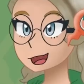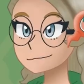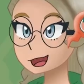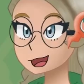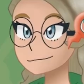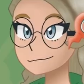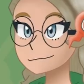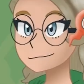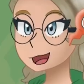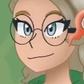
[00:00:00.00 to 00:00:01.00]
weather as
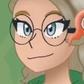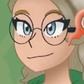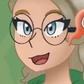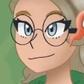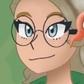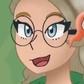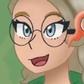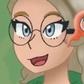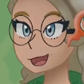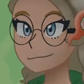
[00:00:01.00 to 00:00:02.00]
soon as we can,
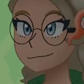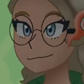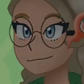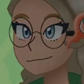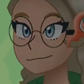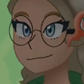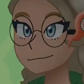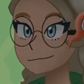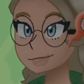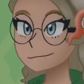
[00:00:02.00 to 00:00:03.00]

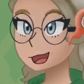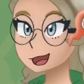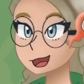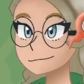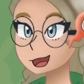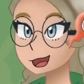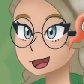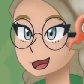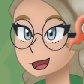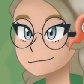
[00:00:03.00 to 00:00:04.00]
because there's going to be a
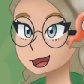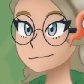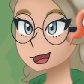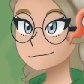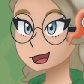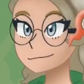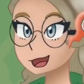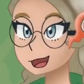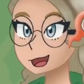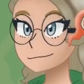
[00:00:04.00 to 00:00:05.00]
lot of things here
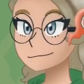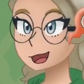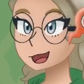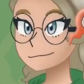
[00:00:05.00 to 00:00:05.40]
weak to ice.